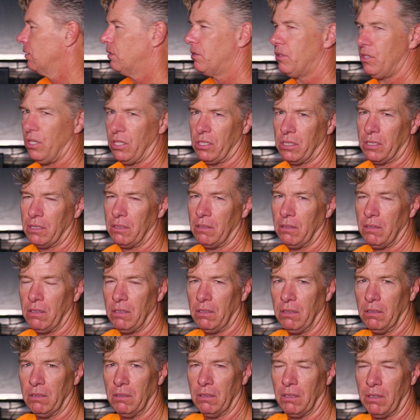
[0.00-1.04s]
just
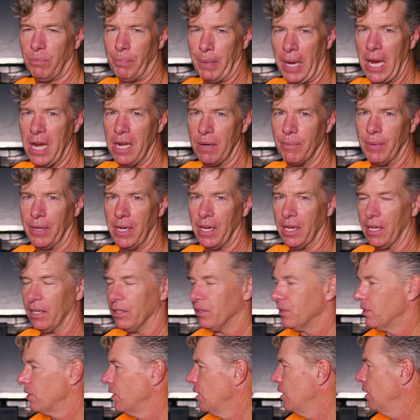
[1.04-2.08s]
a pain in my
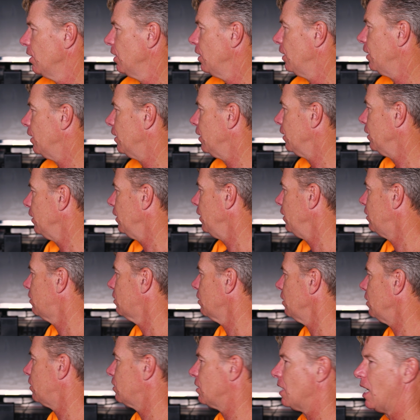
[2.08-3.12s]
ass.
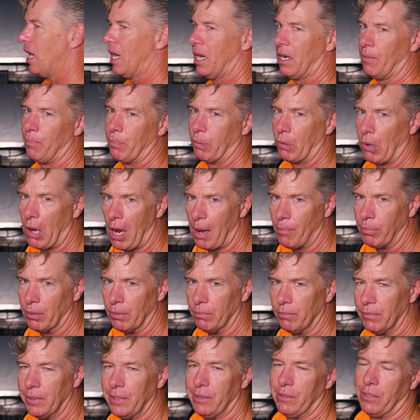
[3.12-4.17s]
It's not a
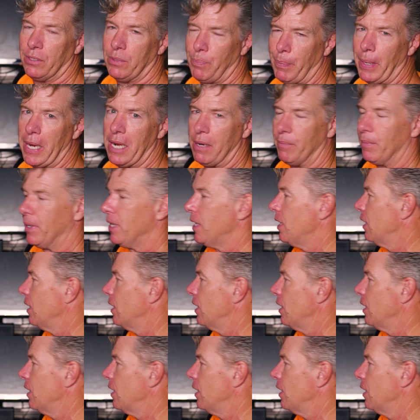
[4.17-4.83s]
problem. It's just a pain in my